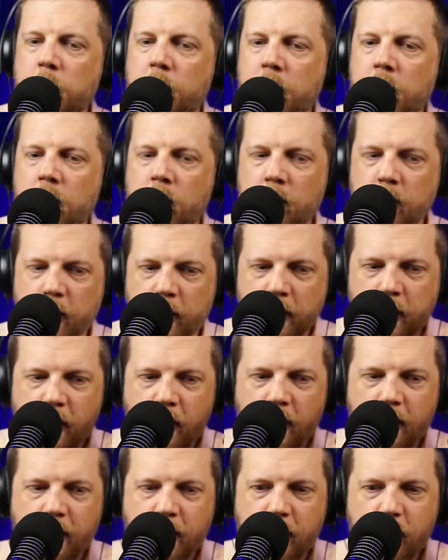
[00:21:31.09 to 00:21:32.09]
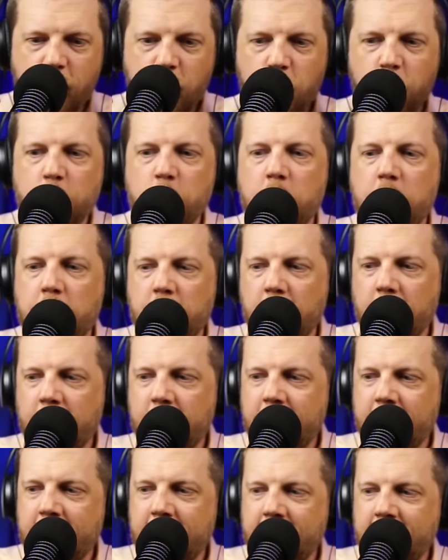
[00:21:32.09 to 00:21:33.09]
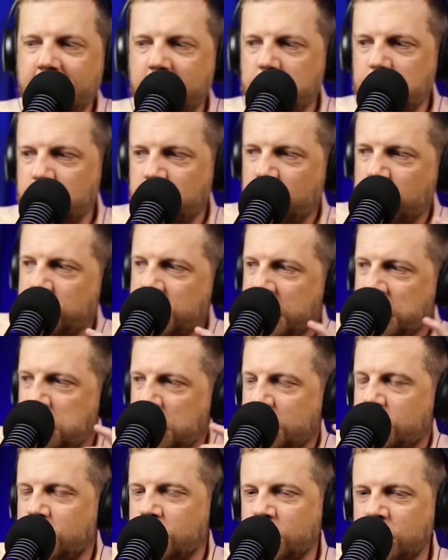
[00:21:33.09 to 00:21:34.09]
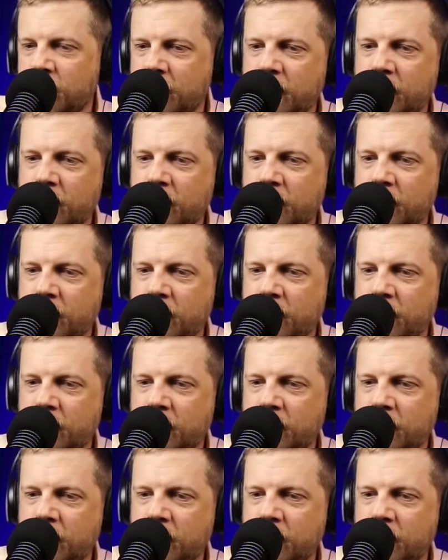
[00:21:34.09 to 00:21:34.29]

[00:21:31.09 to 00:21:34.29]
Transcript: their truth observing muscles,